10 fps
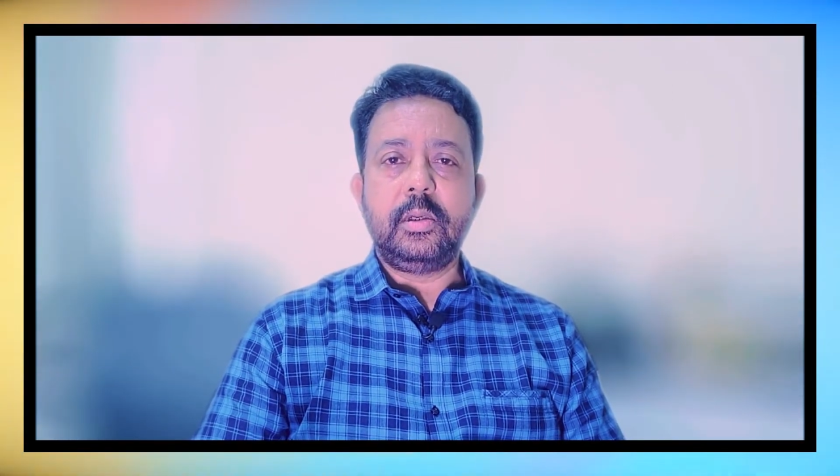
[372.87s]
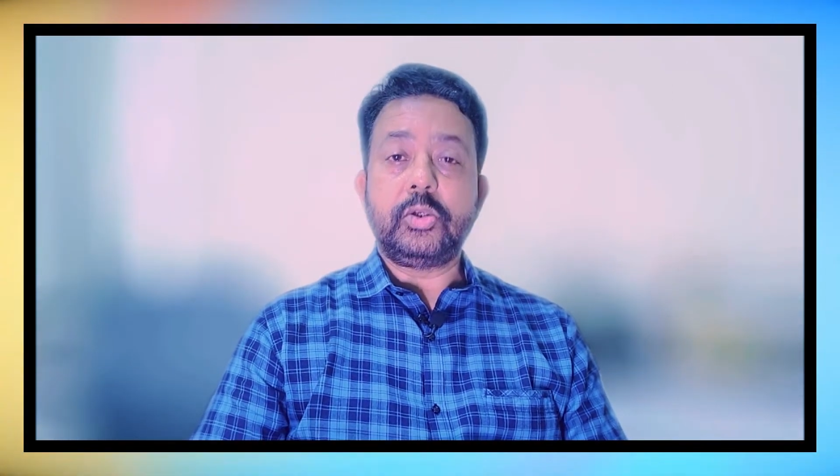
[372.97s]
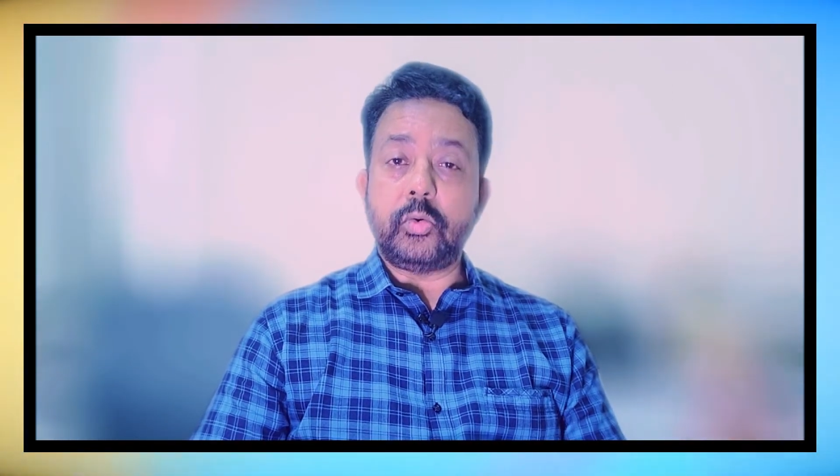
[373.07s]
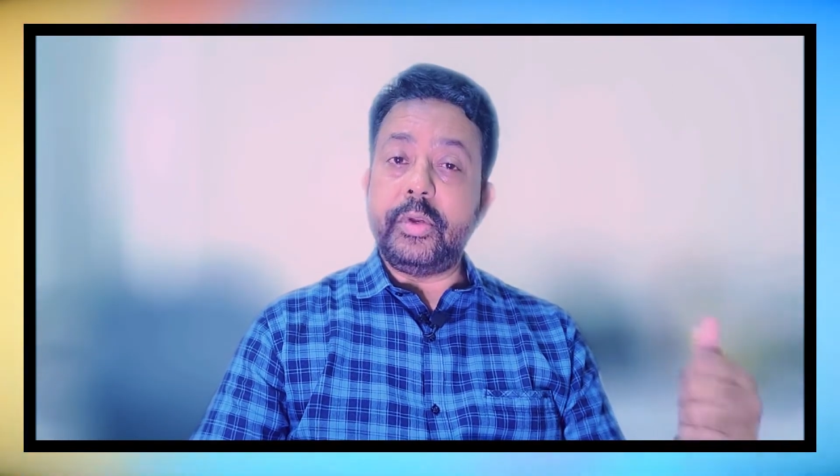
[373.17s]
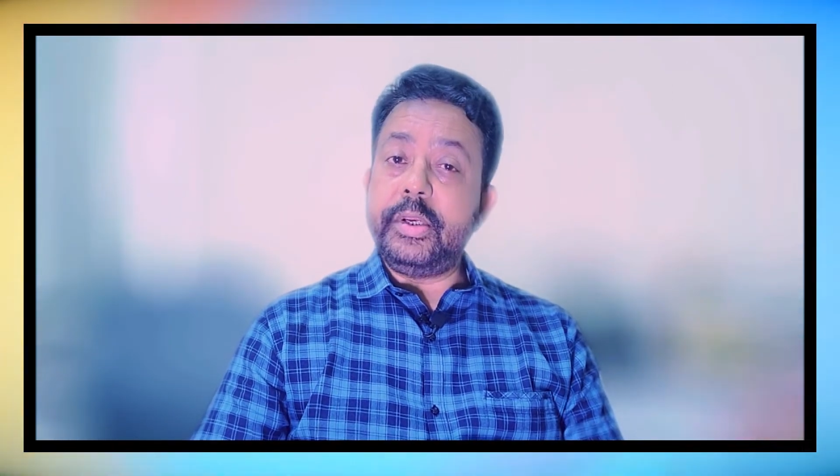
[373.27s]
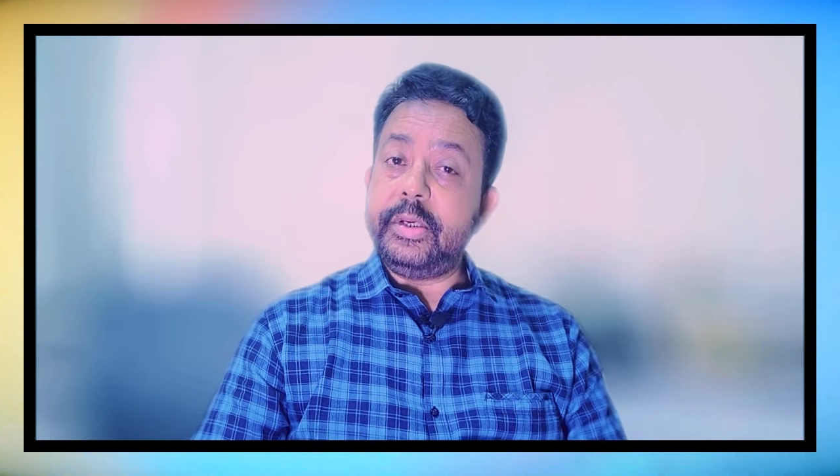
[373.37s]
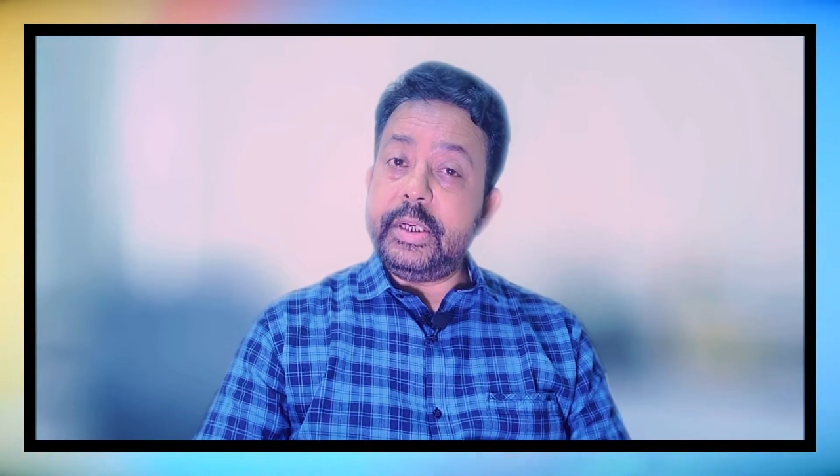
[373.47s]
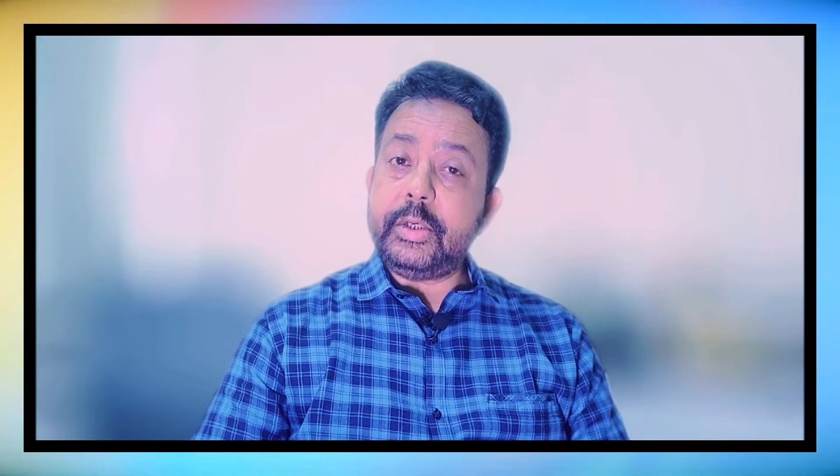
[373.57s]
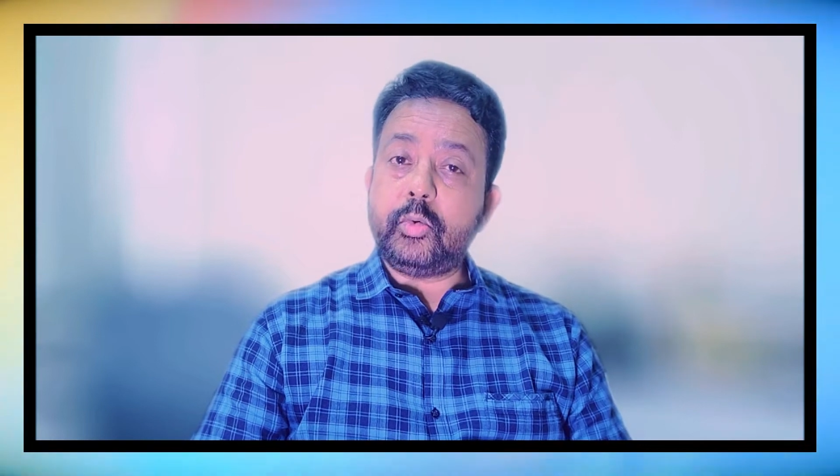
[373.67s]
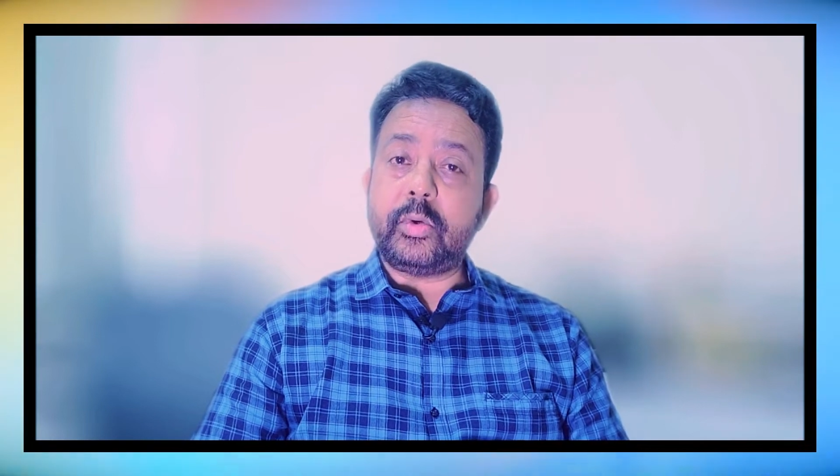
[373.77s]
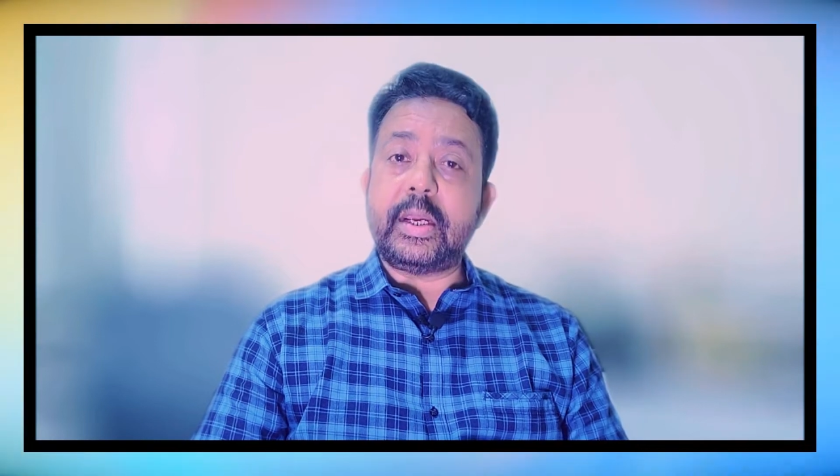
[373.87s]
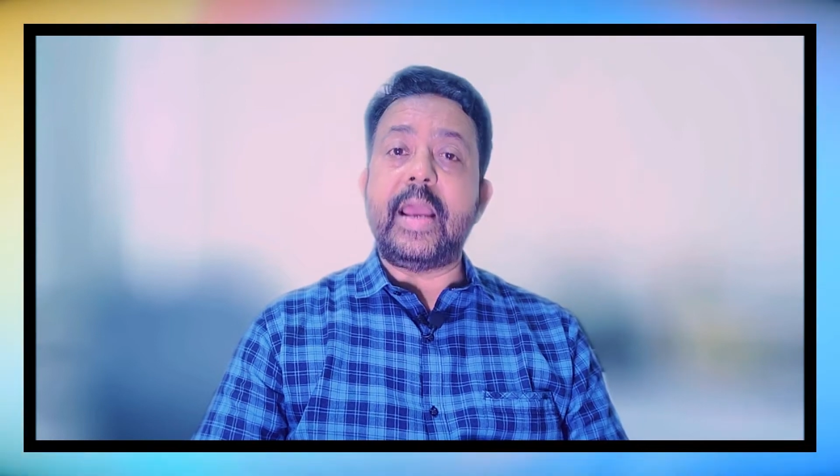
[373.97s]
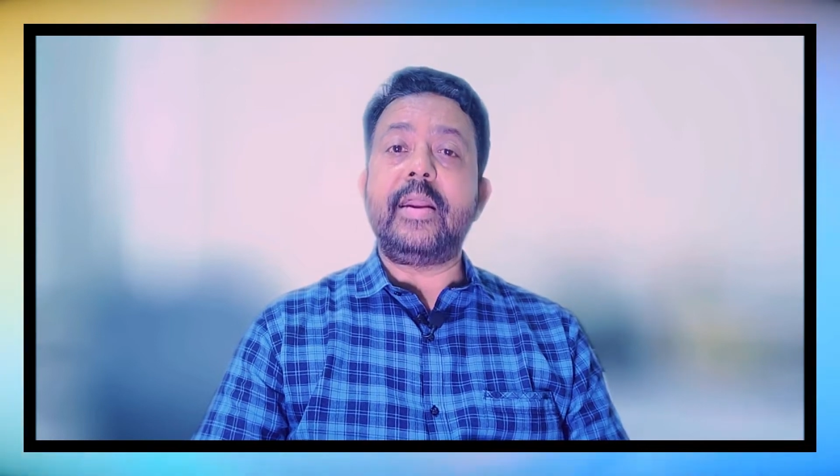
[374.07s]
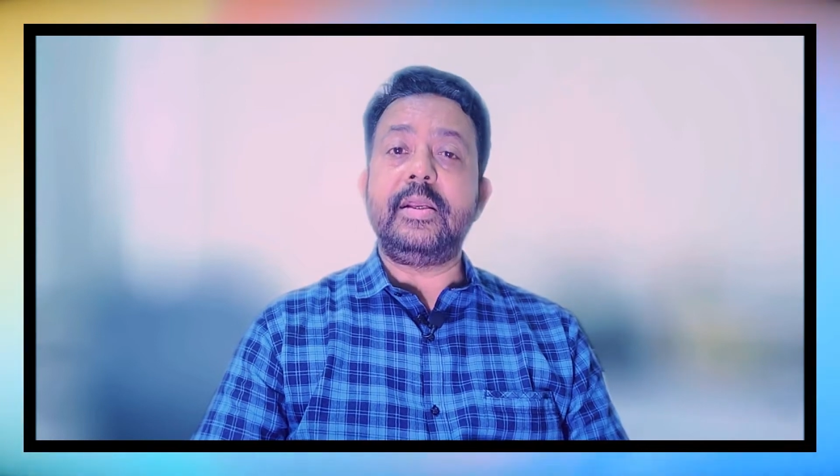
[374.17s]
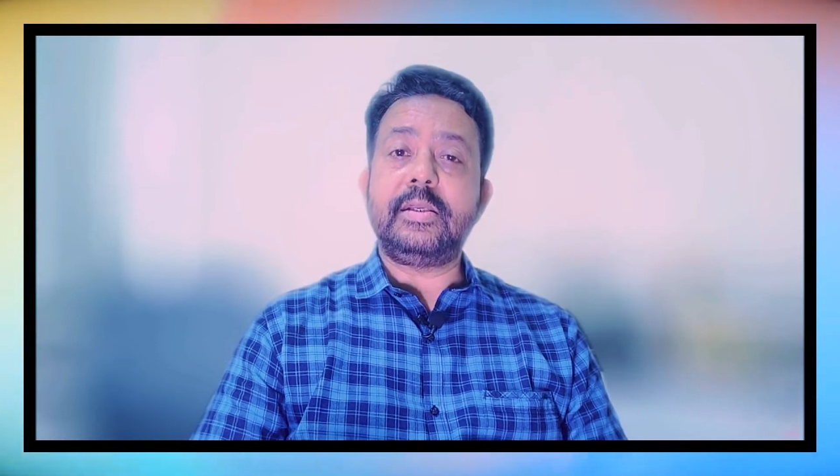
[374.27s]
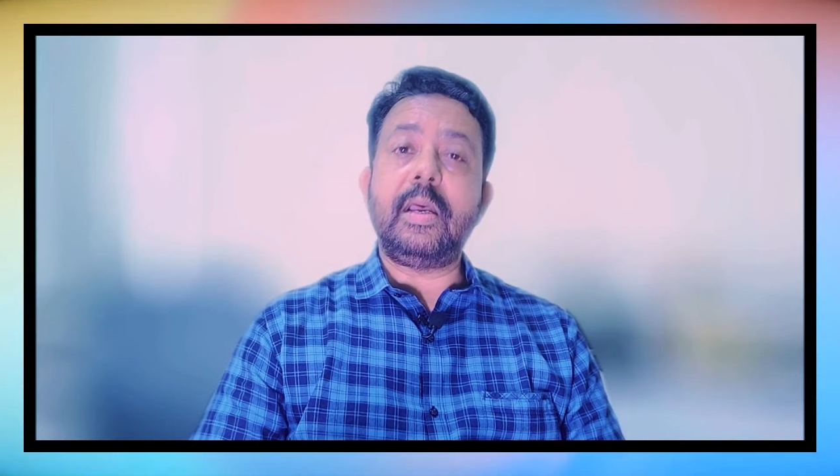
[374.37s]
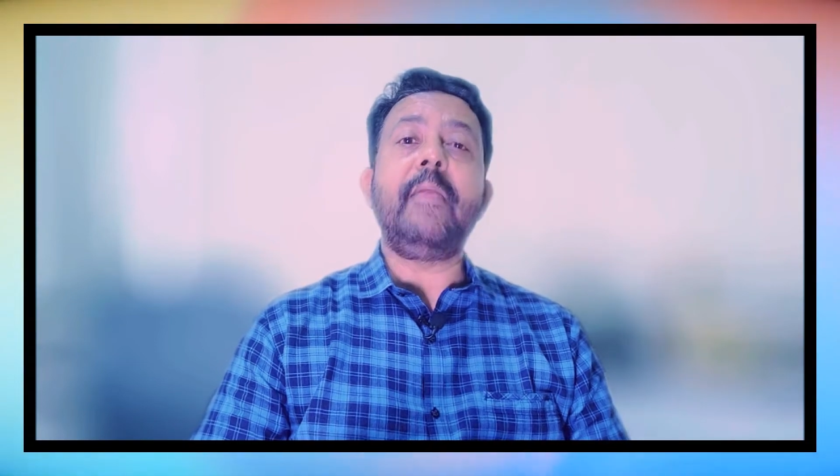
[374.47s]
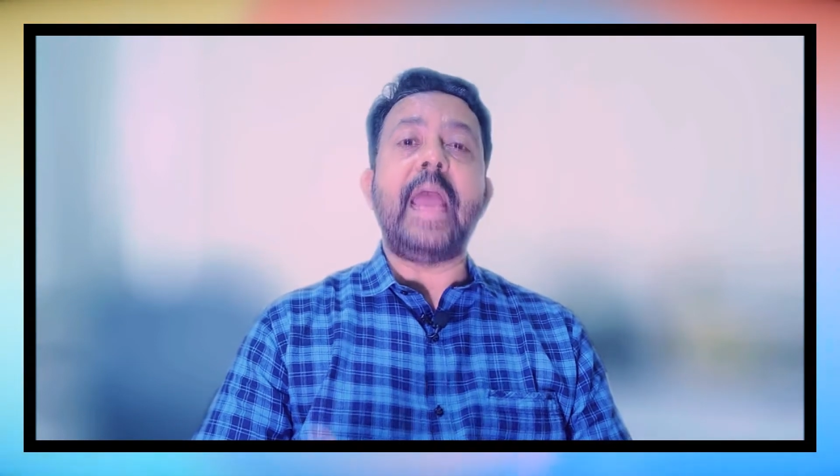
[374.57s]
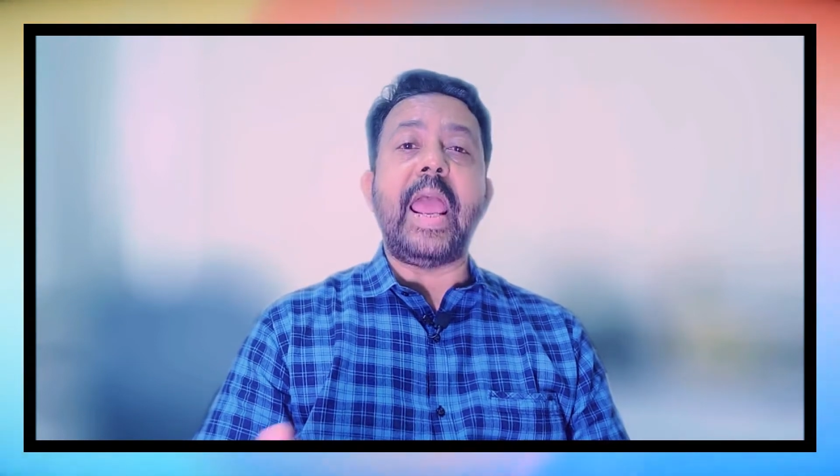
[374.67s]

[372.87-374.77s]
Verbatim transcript: So we need to carry some